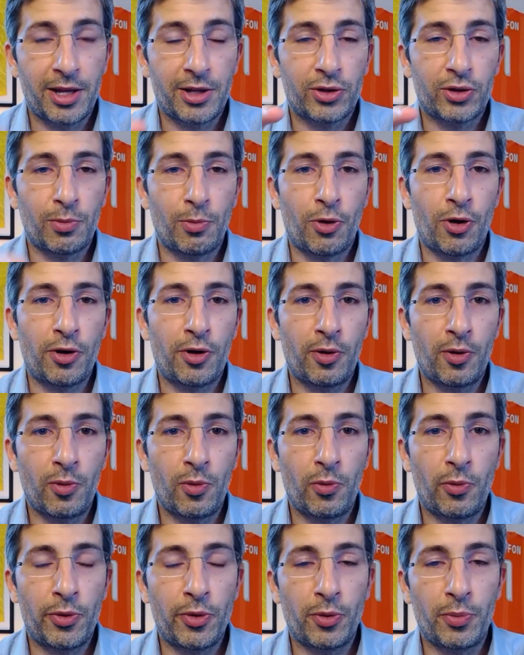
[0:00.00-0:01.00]
Tomorrow,
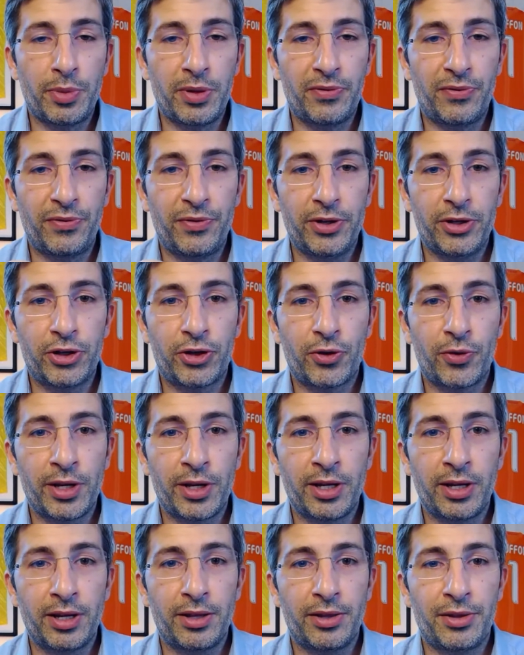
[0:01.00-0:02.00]
we'll be
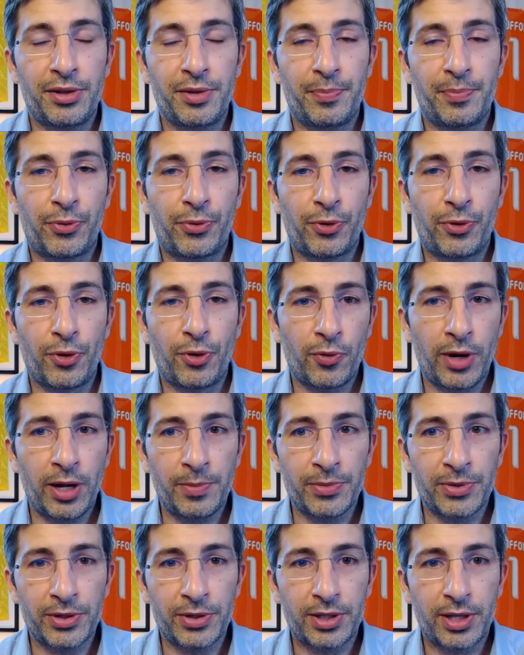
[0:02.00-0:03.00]
featuring the
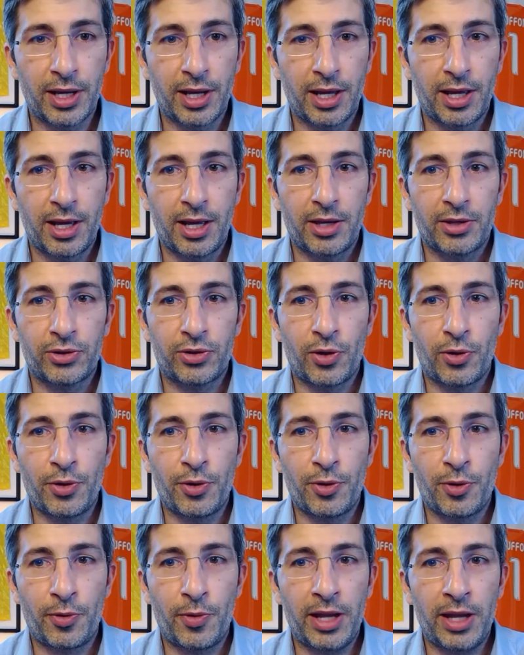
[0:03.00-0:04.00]
programs. So
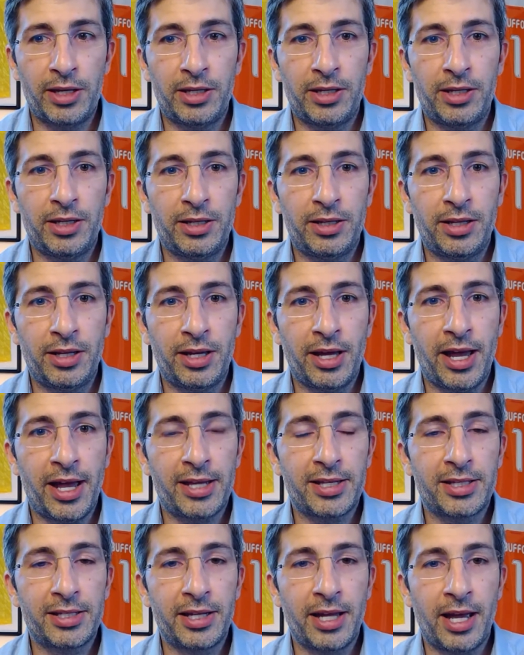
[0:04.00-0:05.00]
you already did the
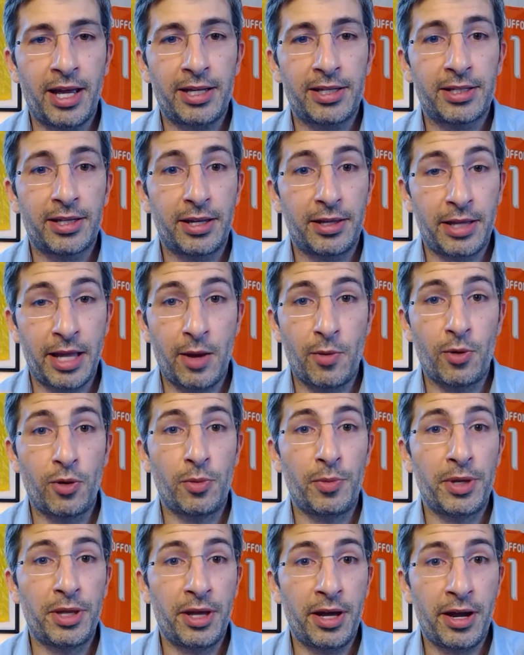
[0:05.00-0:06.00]
STS. They will
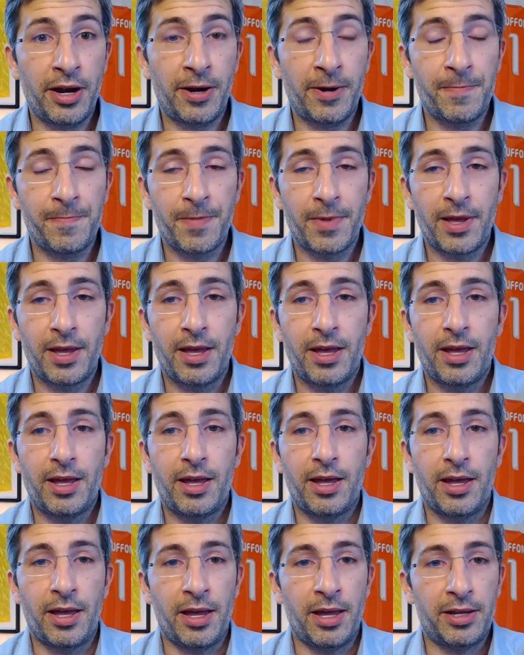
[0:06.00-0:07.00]
be there,
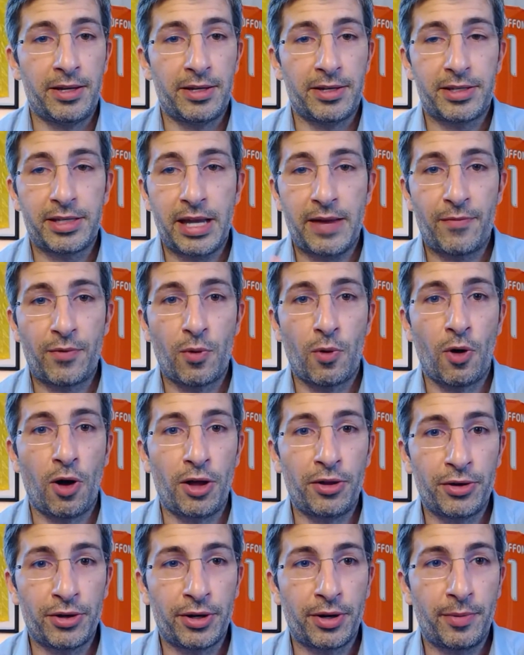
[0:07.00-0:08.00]
and several
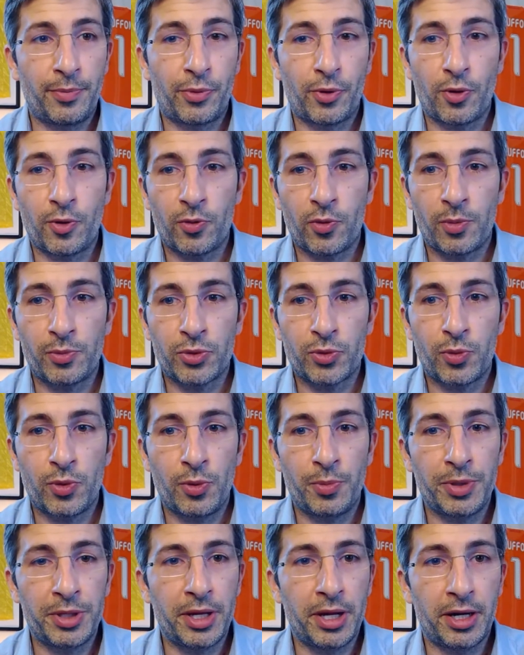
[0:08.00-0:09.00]
other programs will
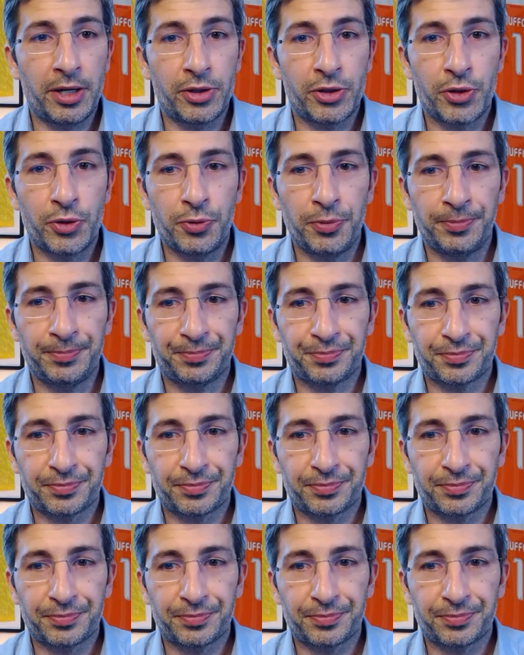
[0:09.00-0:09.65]
be there too.